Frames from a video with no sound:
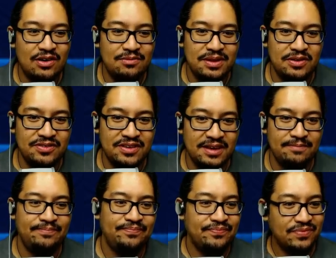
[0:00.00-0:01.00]
I've been using him,
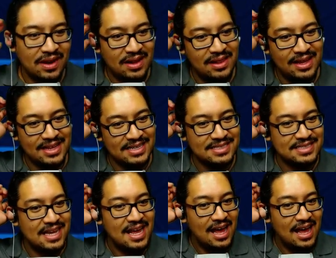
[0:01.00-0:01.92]
like this.